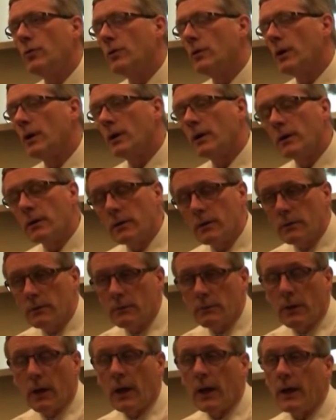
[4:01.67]
or
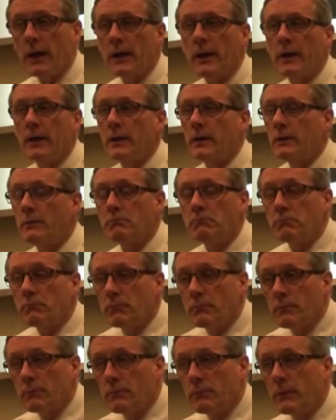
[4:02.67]
I
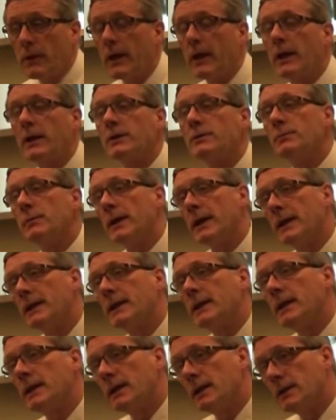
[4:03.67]
can't make
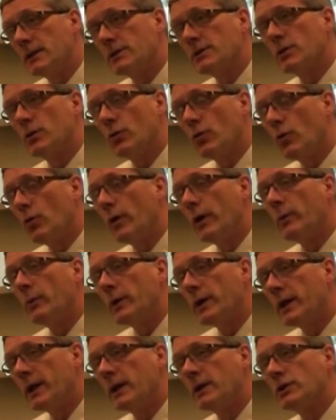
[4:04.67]
the illness go away. We
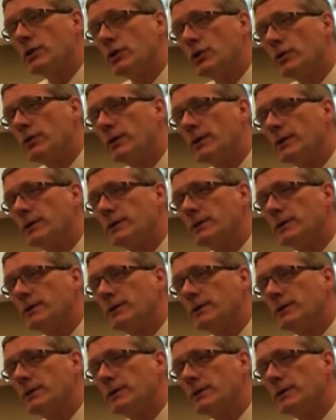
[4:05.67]
can't cure it.